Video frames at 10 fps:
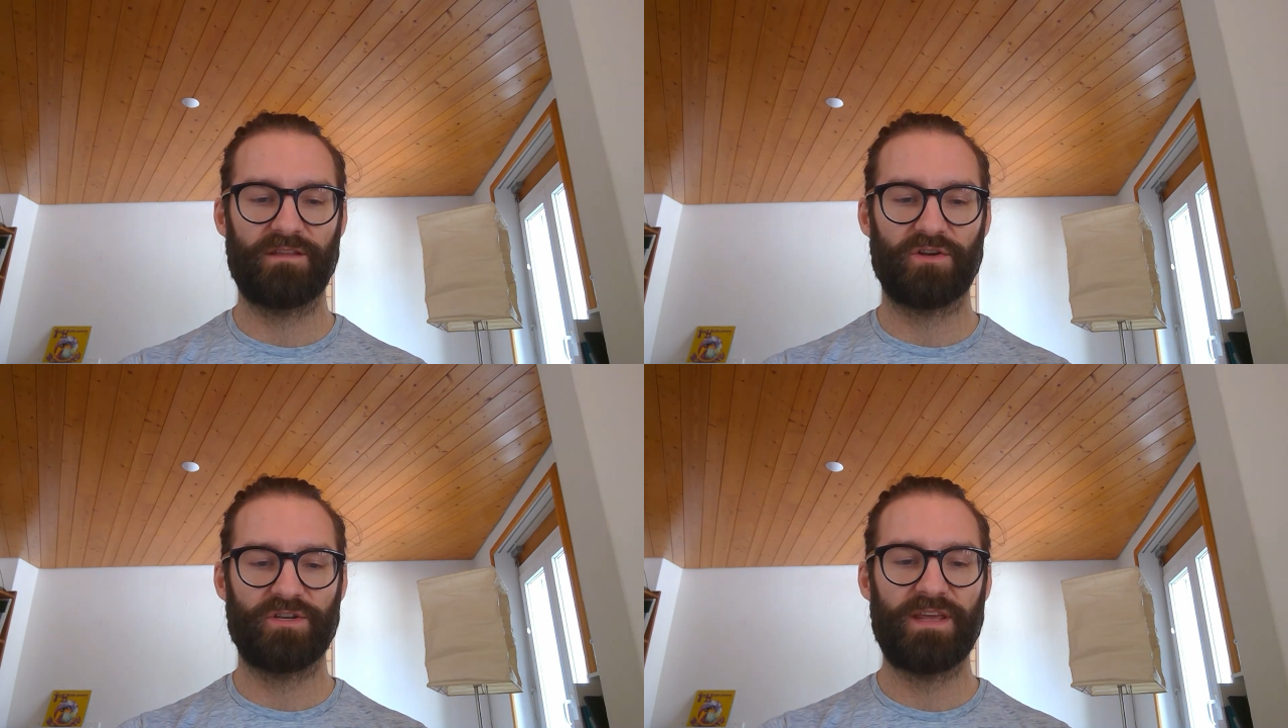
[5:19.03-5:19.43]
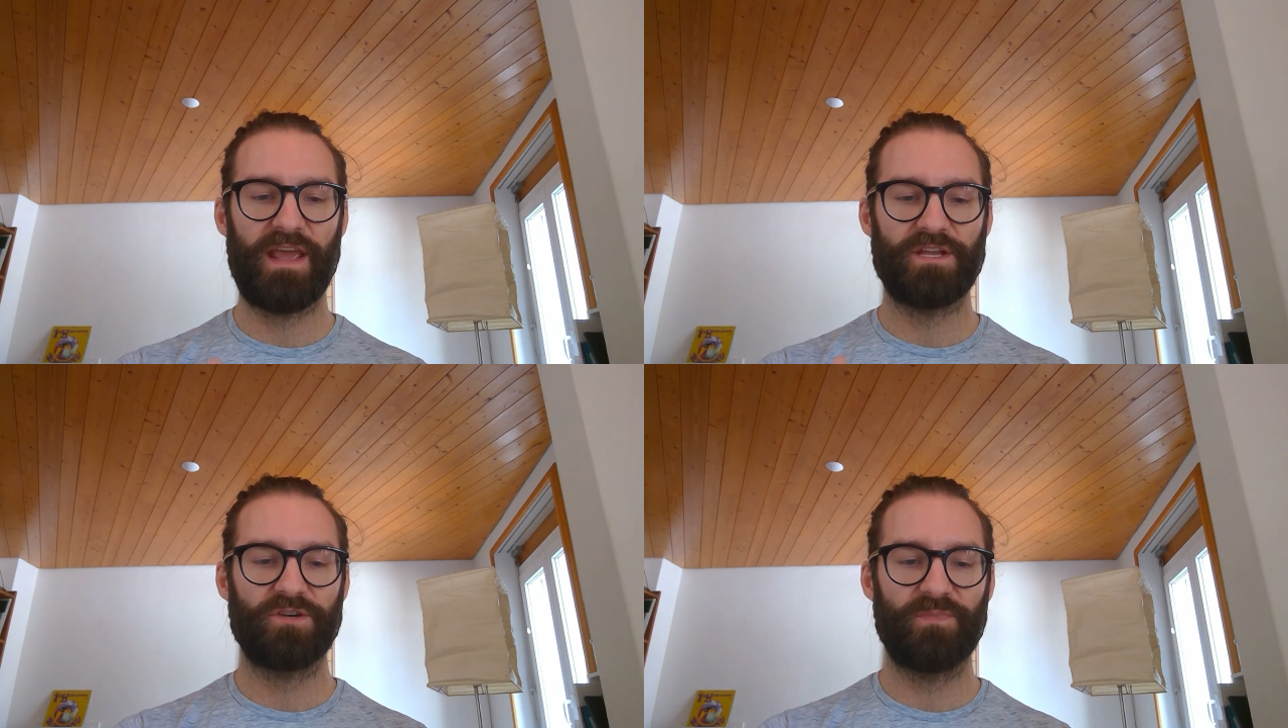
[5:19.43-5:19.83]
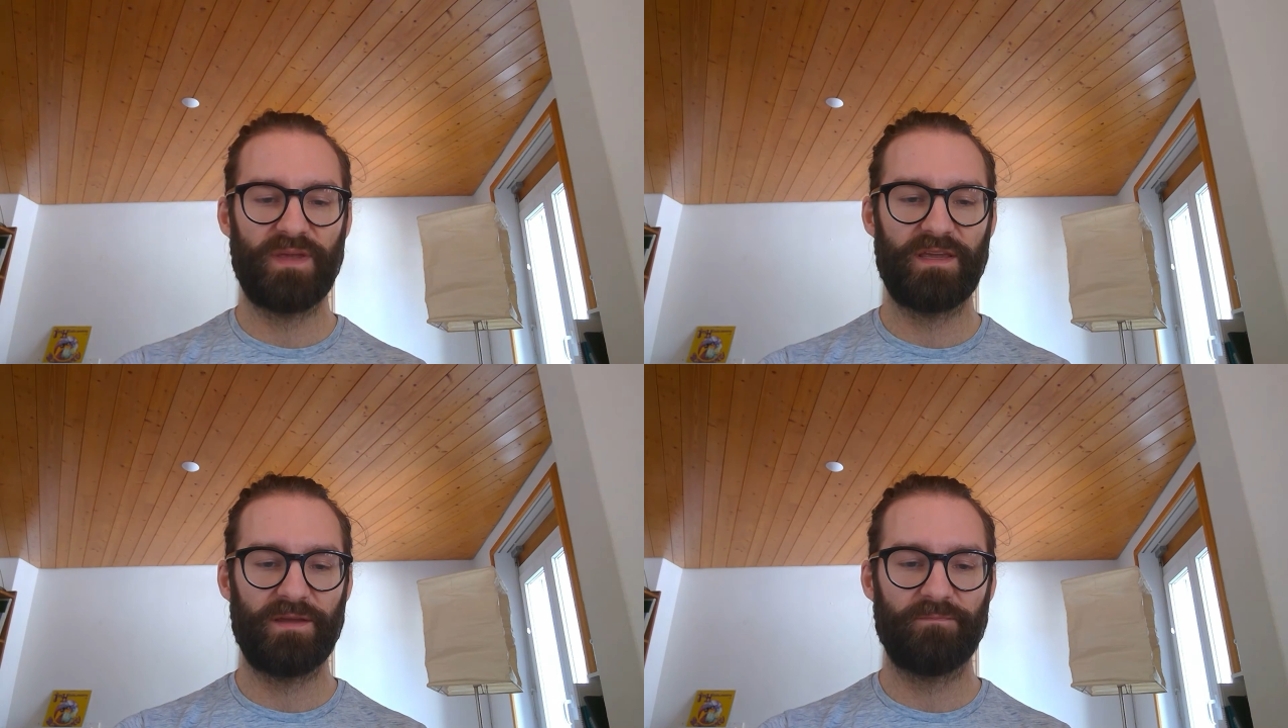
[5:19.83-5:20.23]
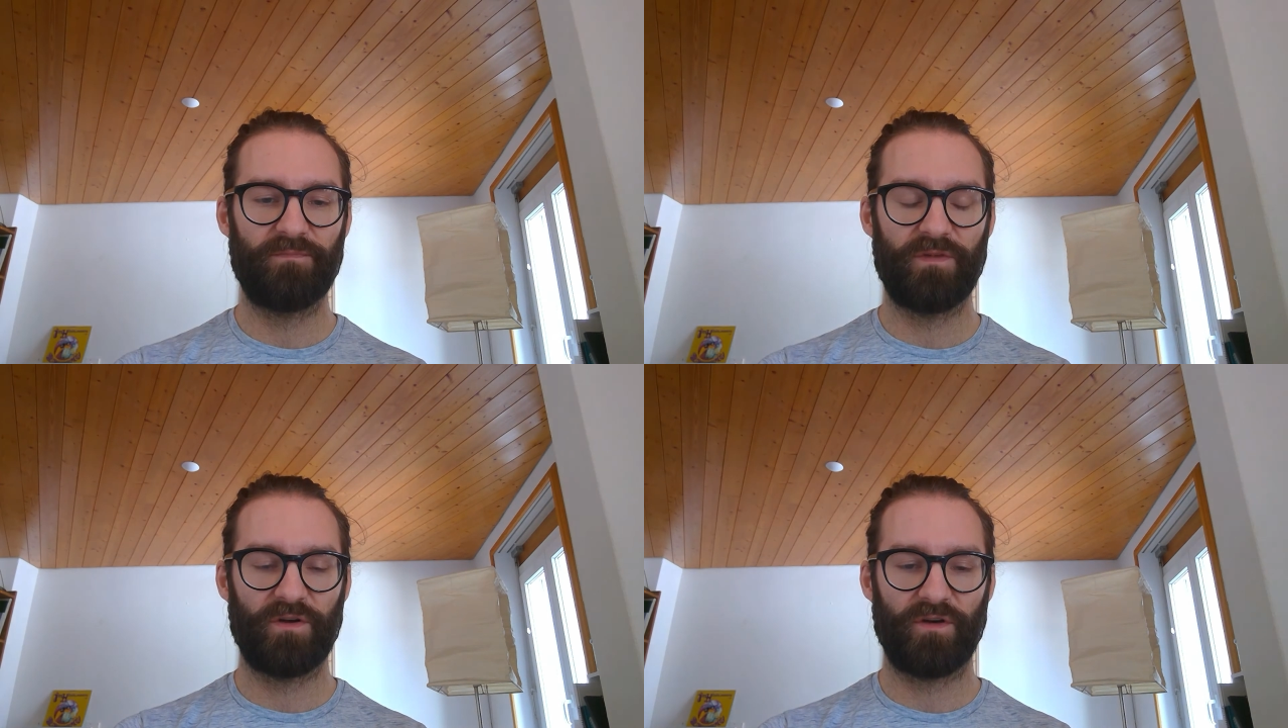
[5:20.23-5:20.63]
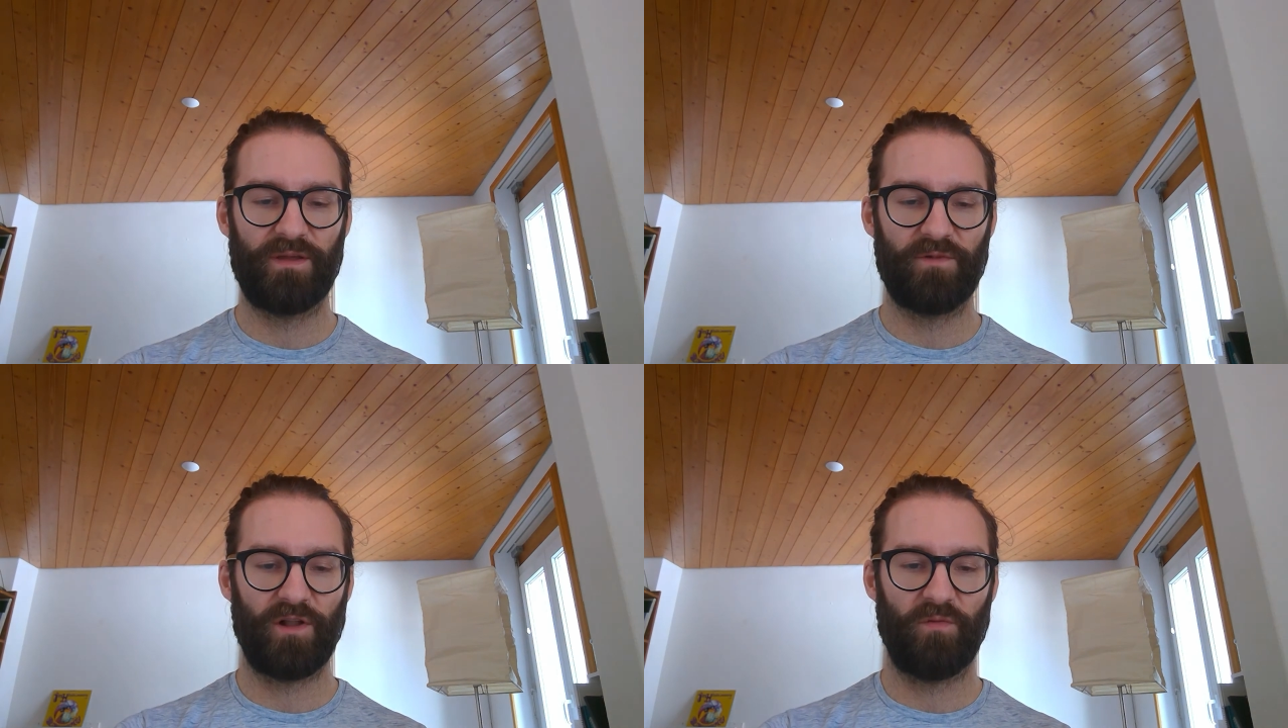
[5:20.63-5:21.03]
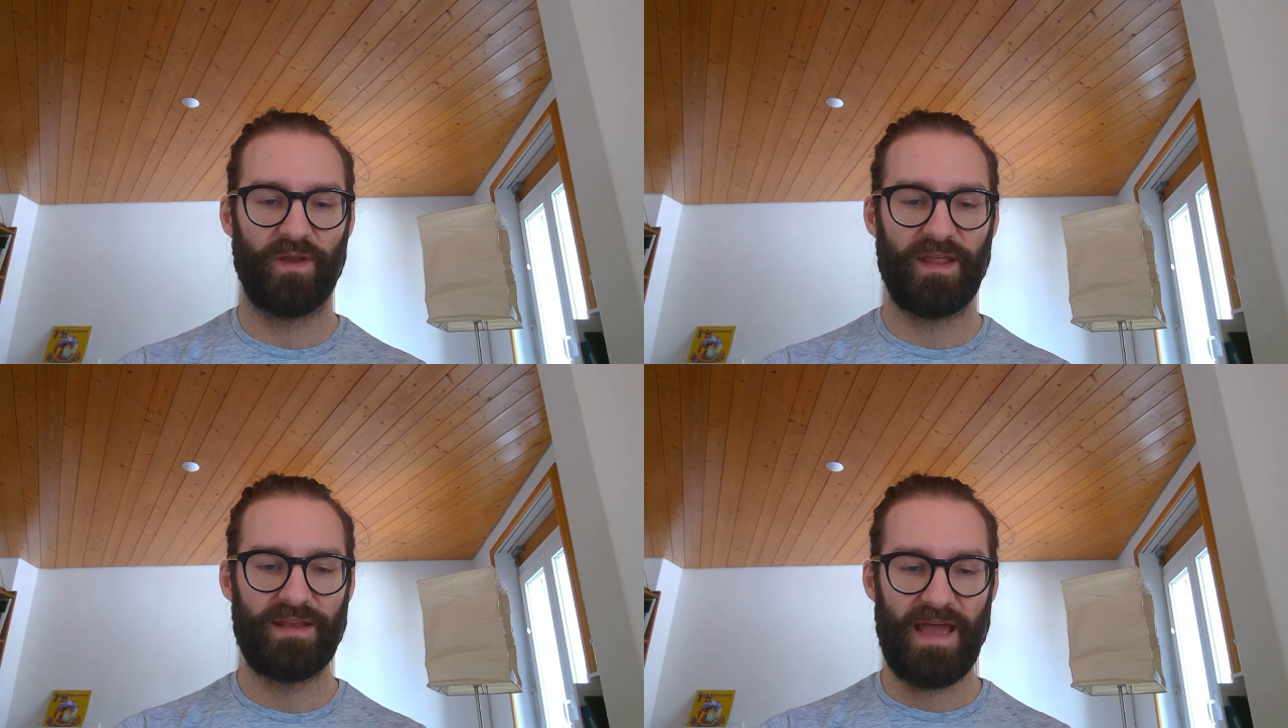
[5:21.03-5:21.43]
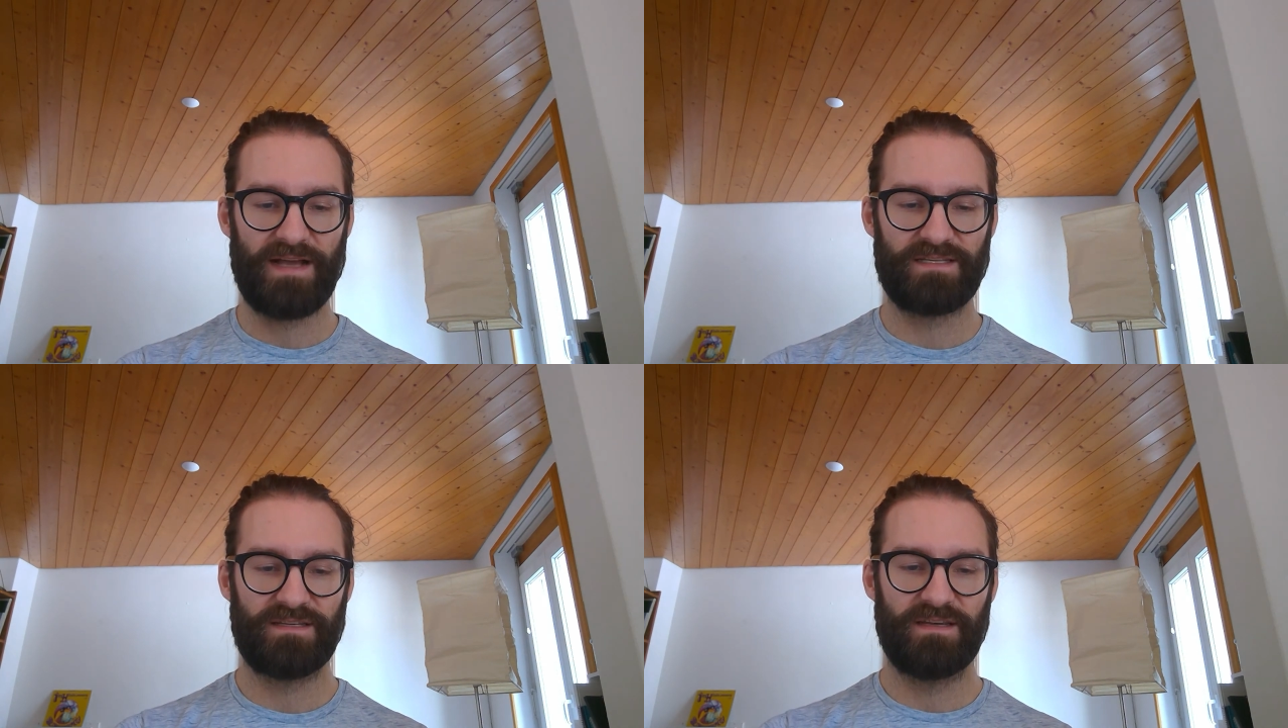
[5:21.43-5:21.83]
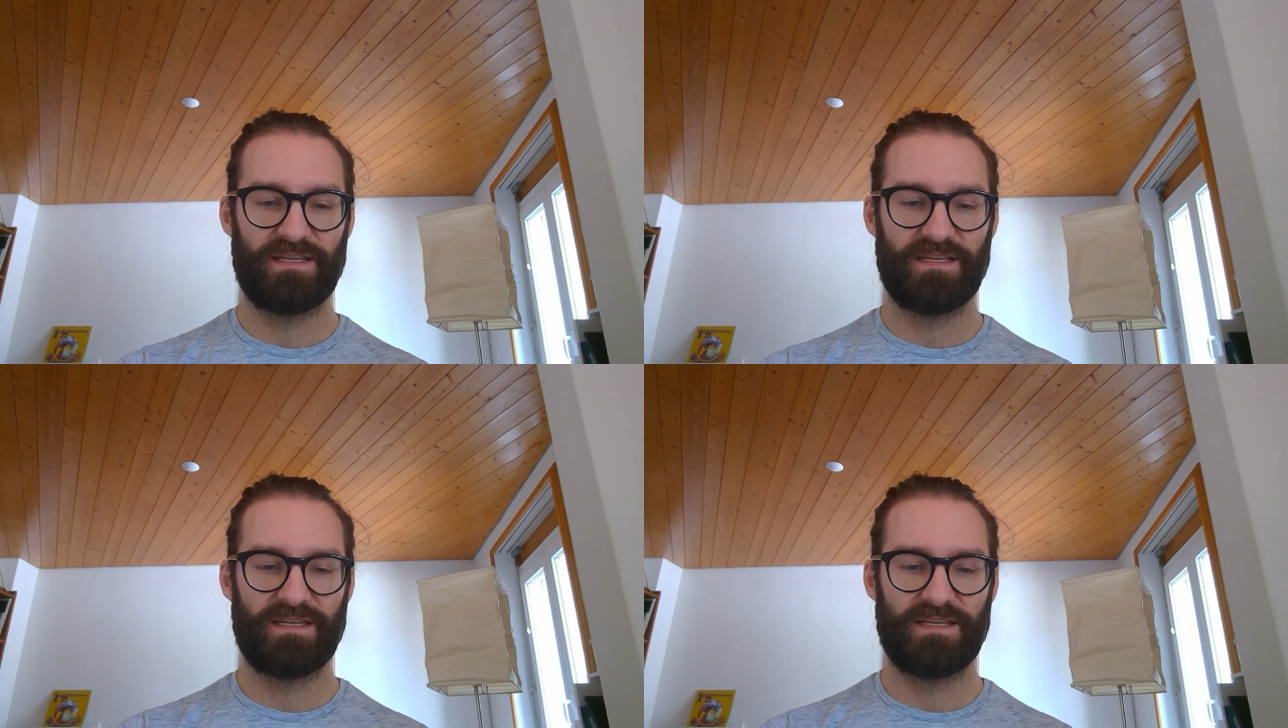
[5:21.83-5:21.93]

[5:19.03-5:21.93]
your THB, your hemoglobin index,